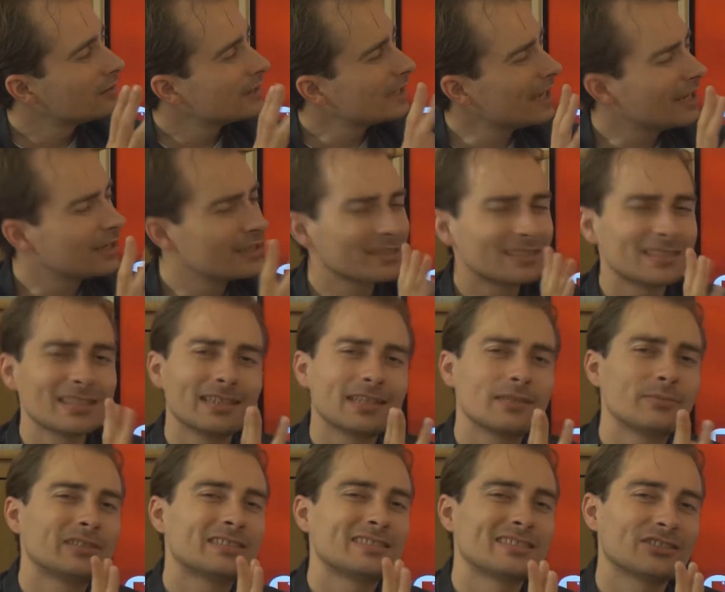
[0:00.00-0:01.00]
yeah, it's a
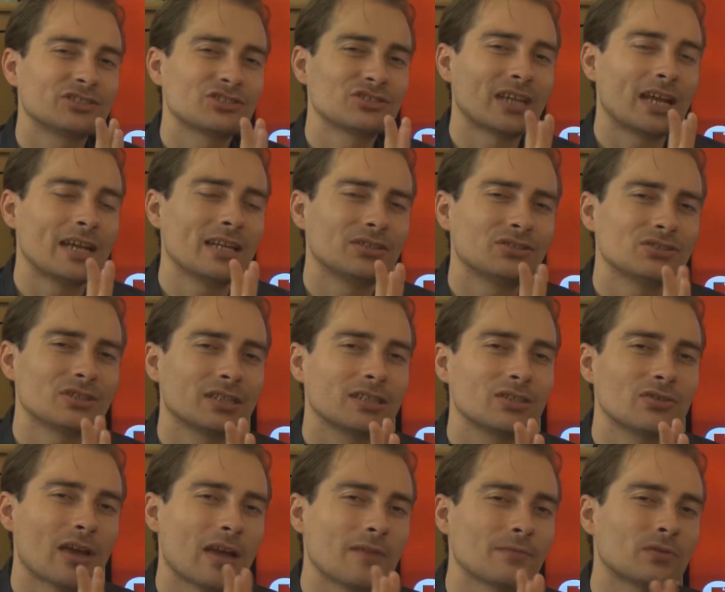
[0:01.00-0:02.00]
little bit
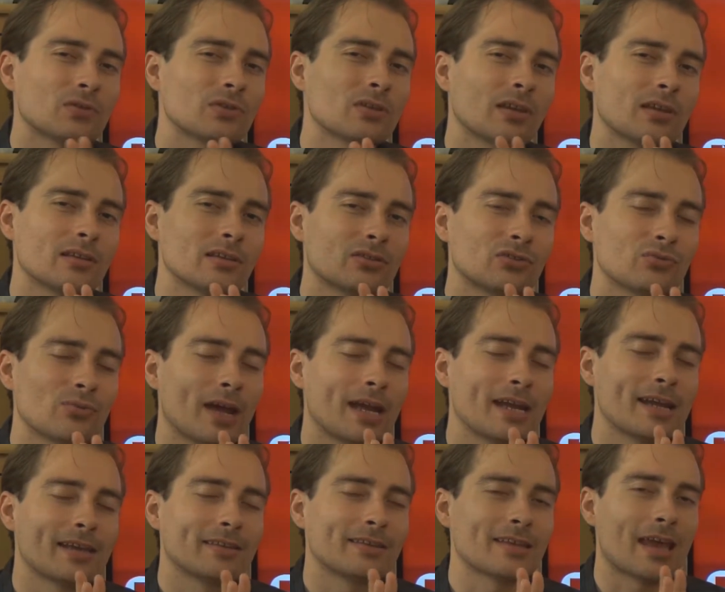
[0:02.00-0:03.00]
challenging. You have to
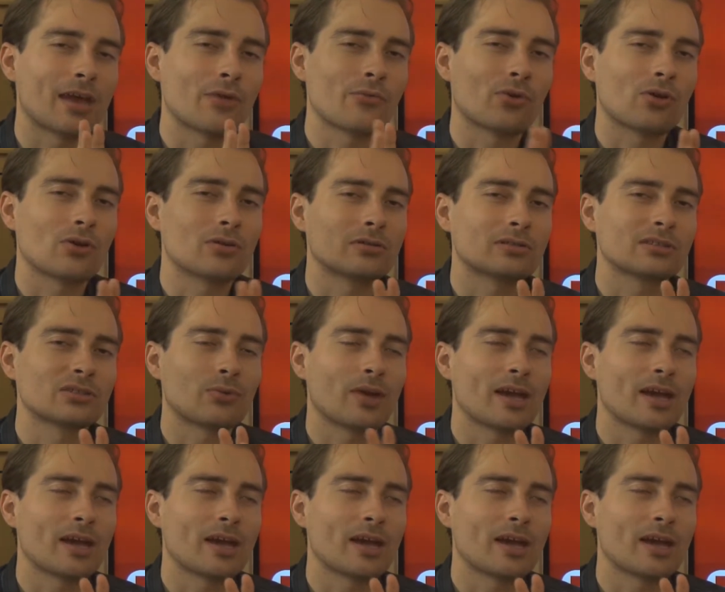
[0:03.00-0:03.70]
trial and error,